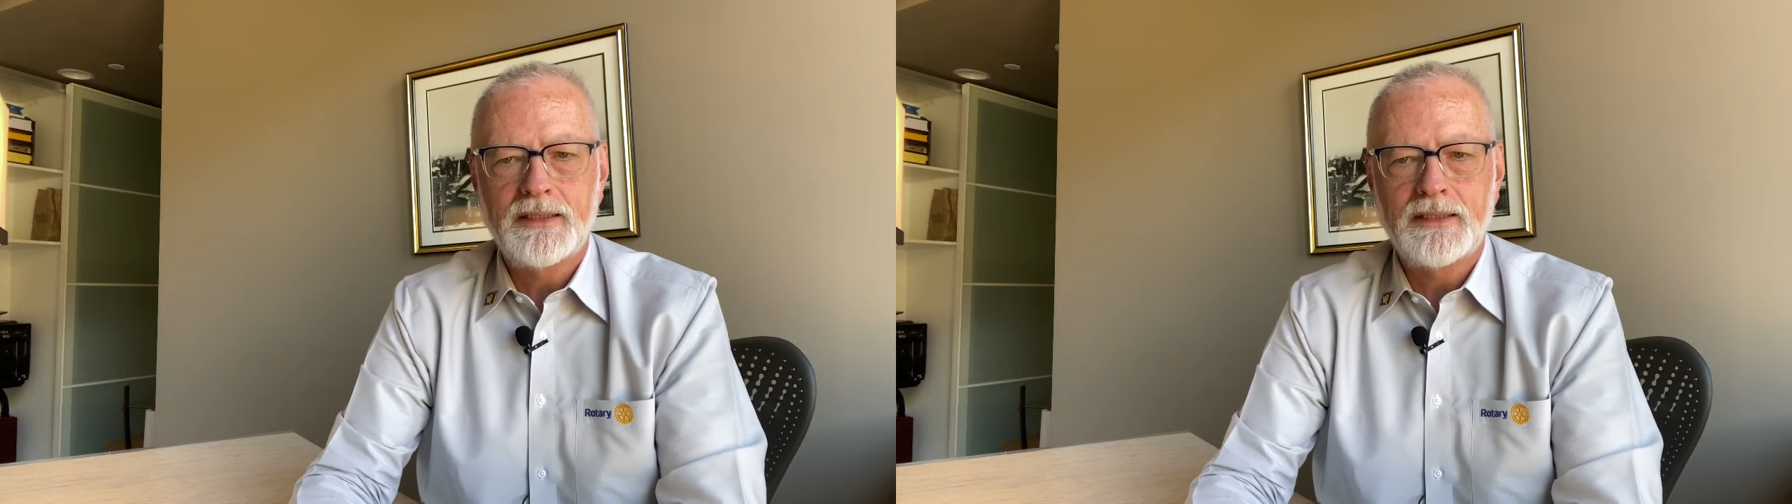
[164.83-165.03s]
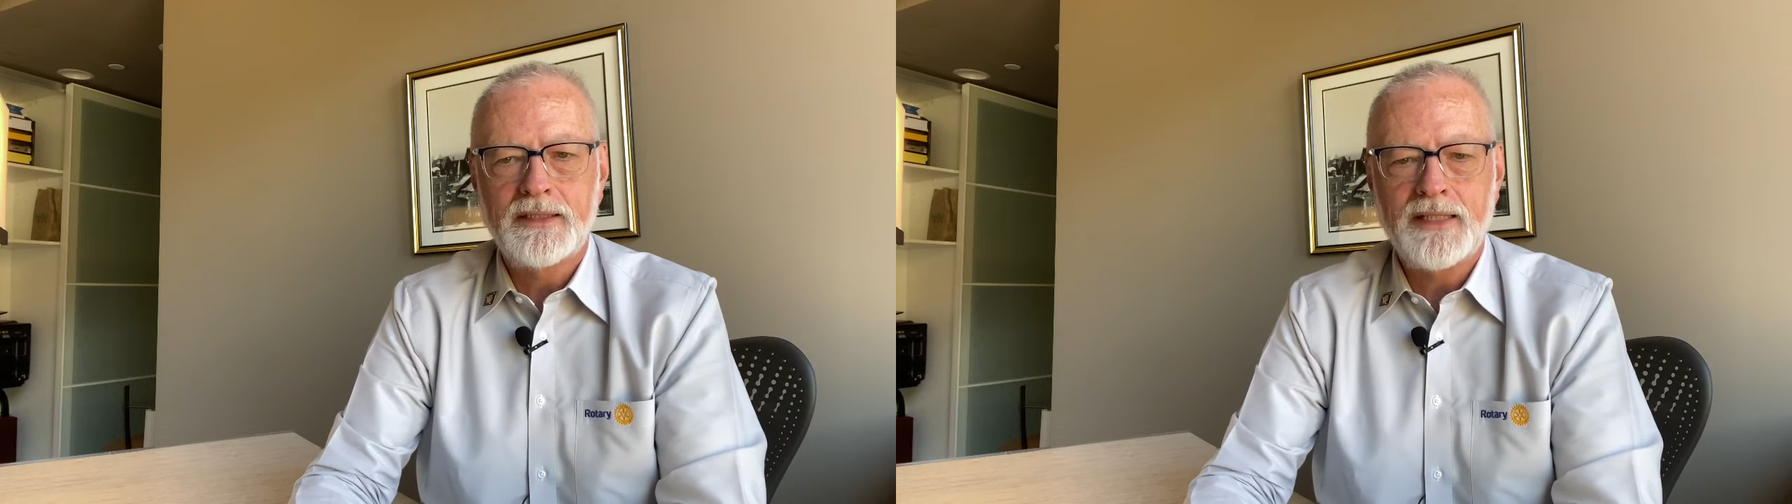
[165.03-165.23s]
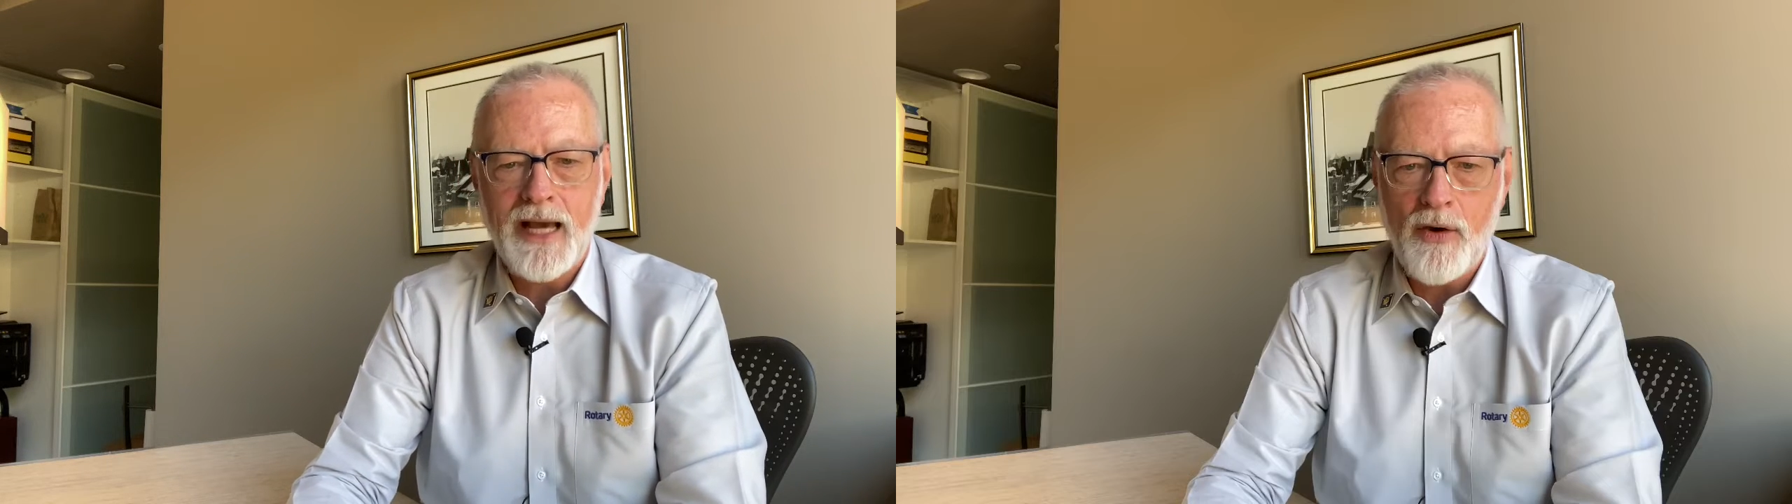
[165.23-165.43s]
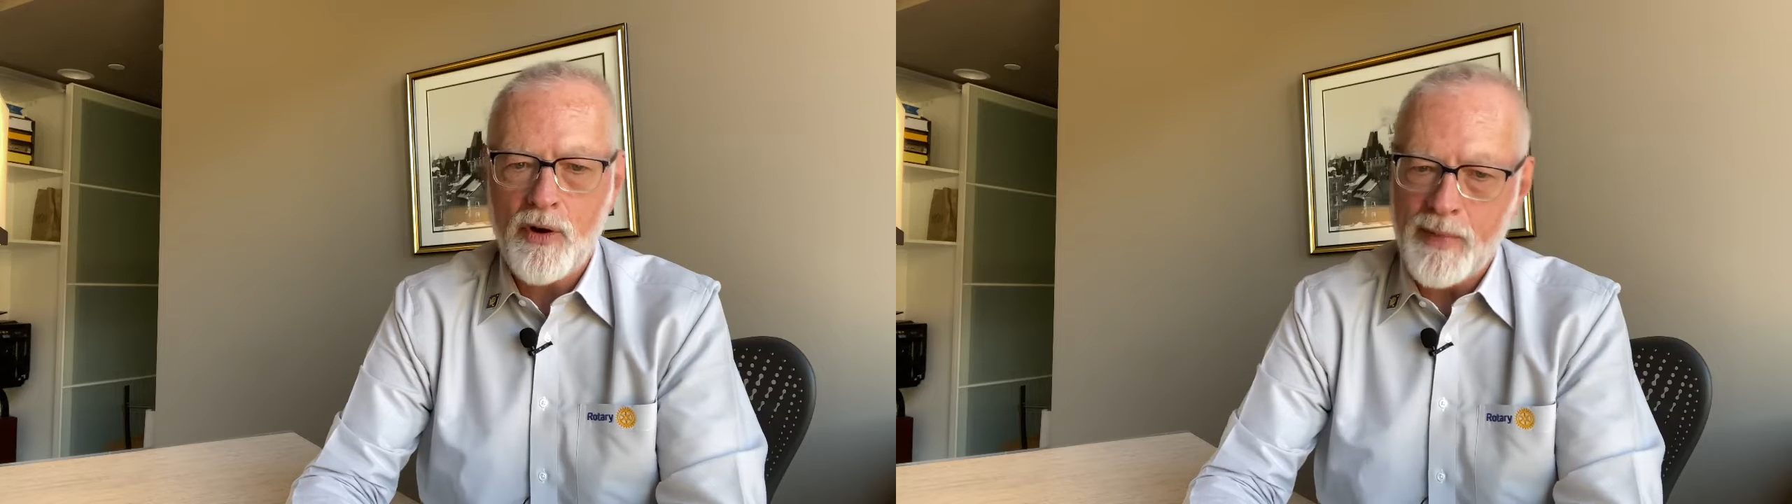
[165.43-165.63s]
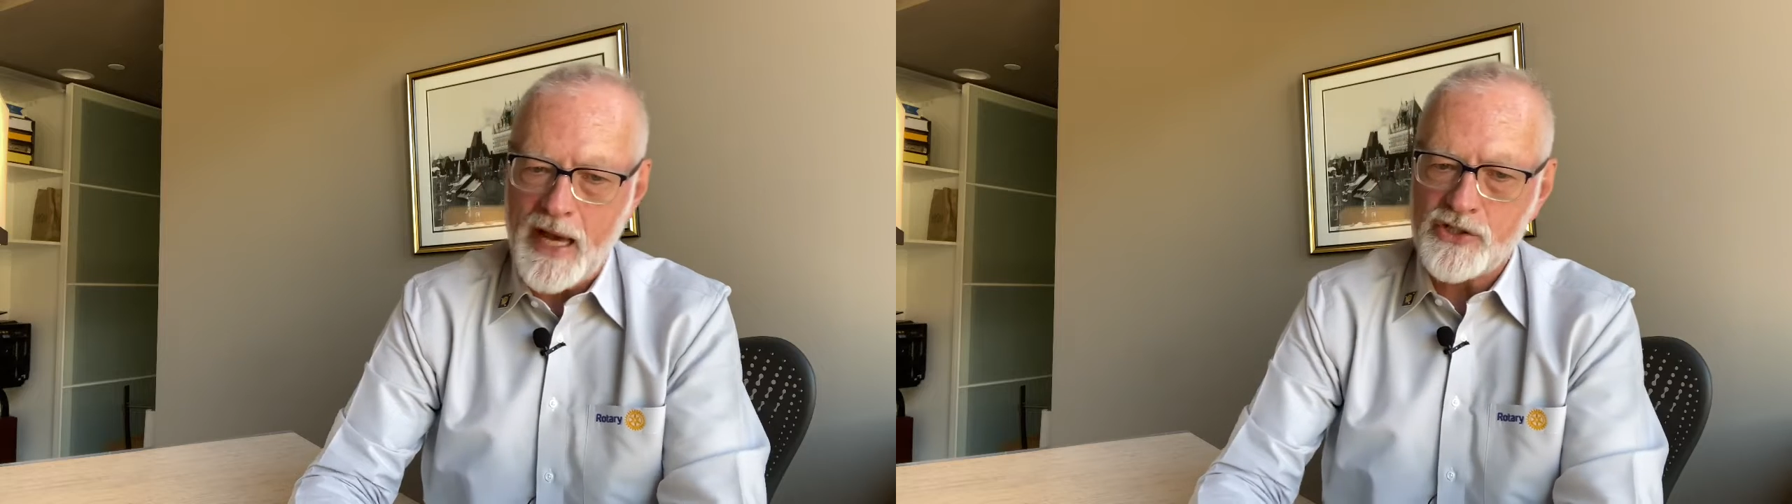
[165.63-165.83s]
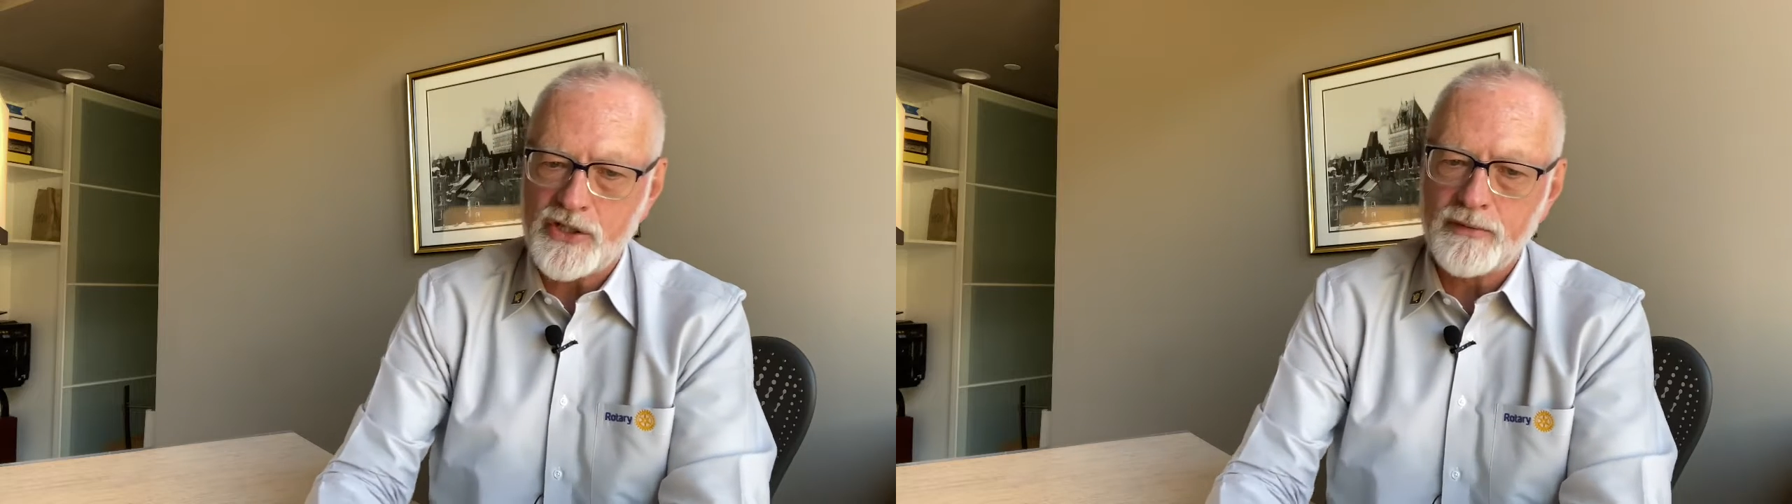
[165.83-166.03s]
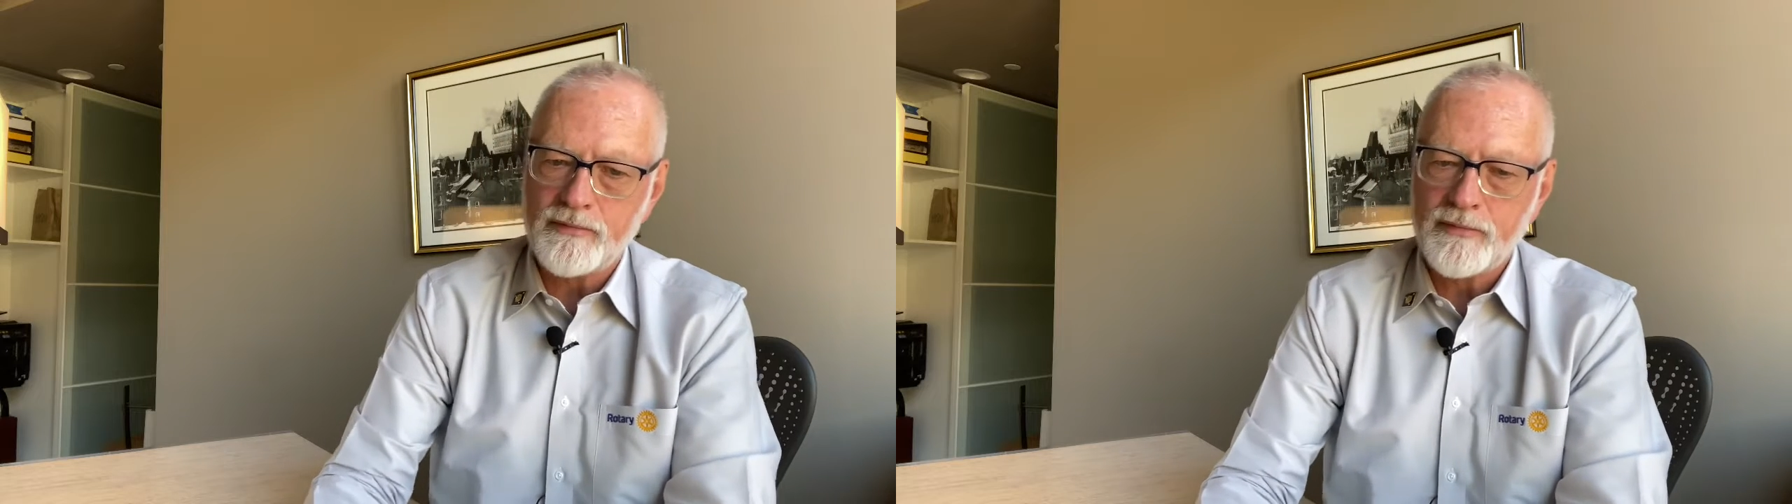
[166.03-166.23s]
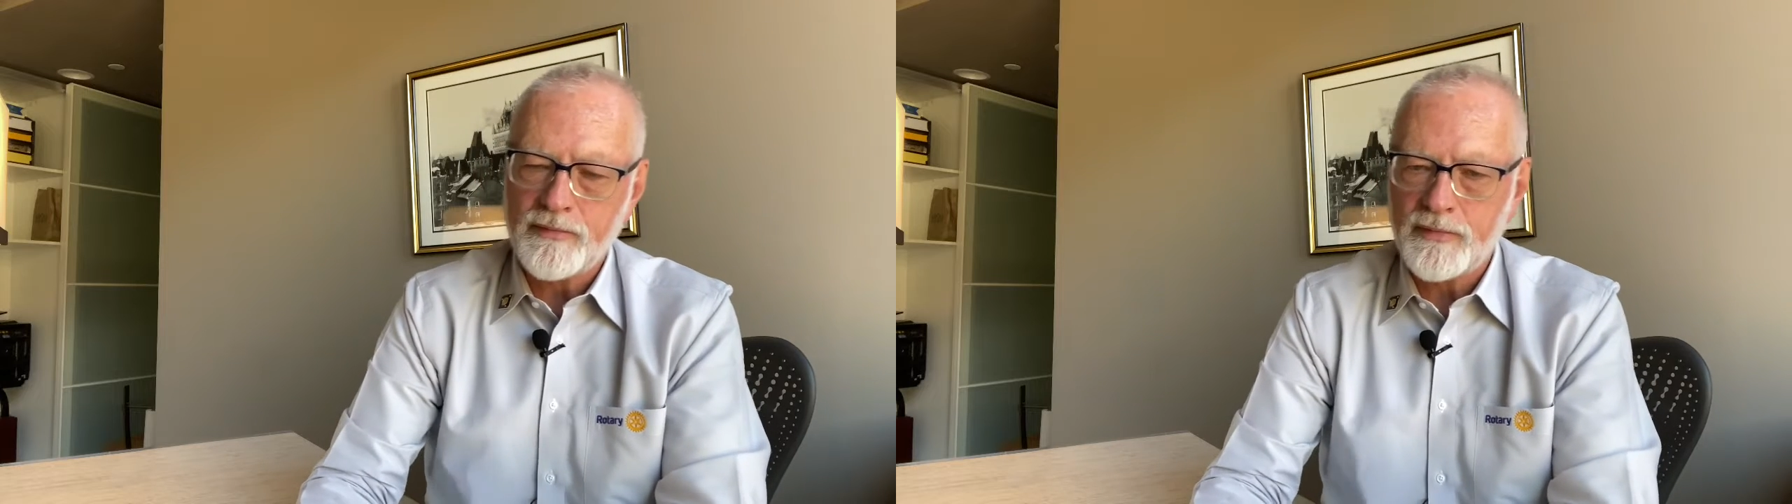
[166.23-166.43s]
Now imagine
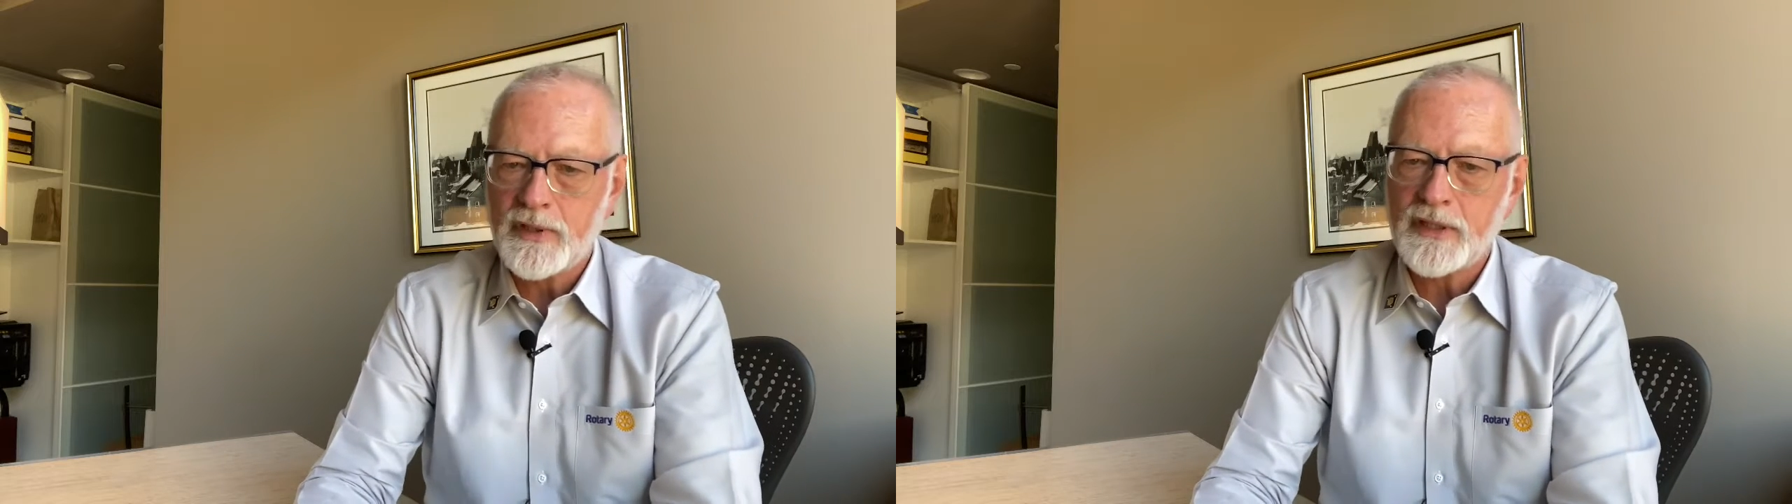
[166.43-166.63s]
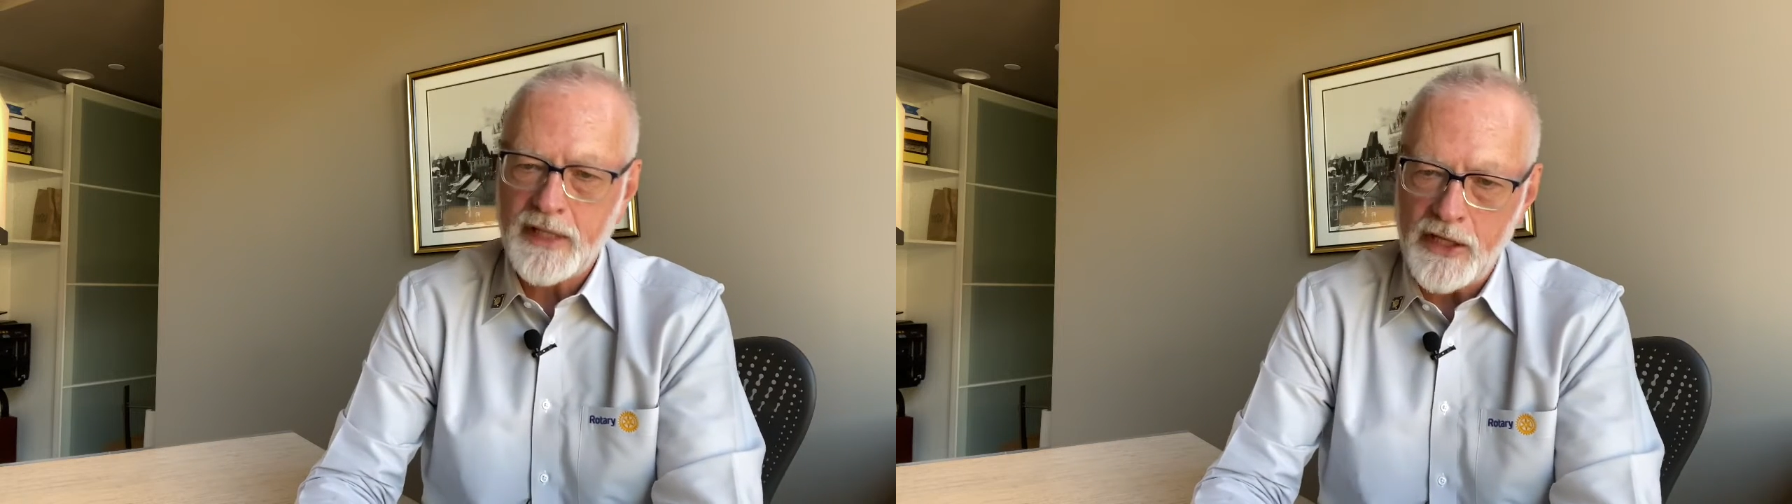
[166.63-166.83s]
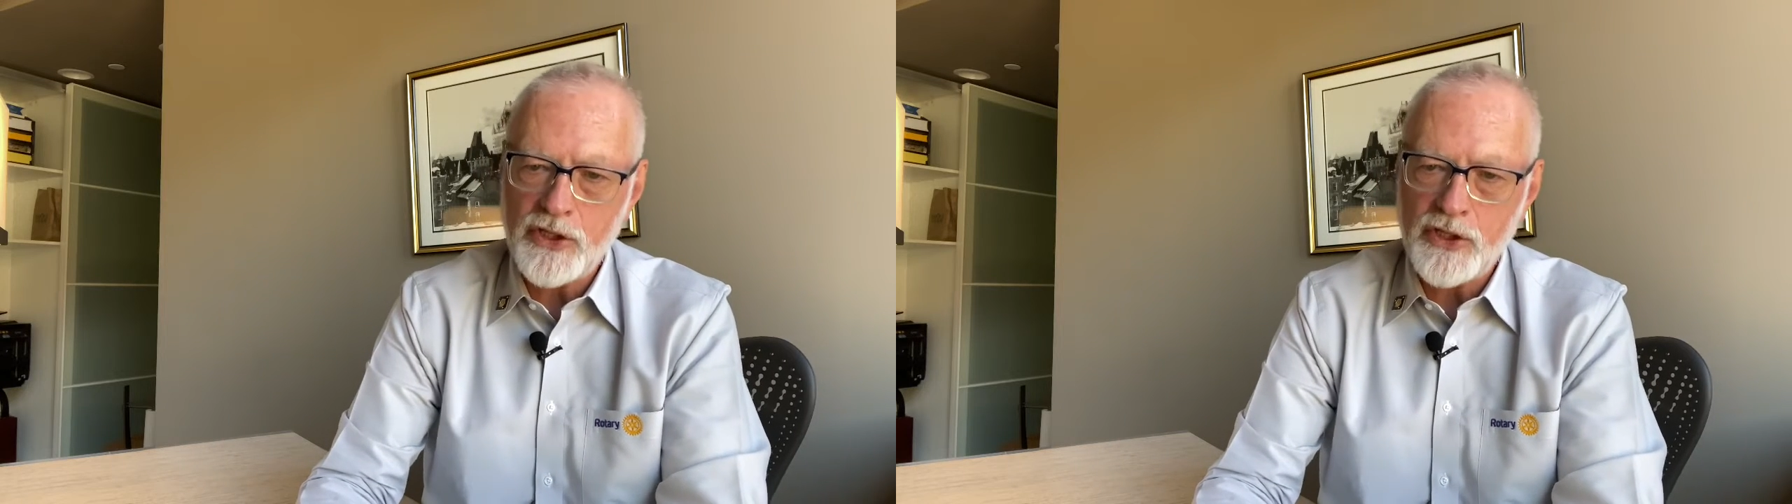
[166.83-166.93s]
that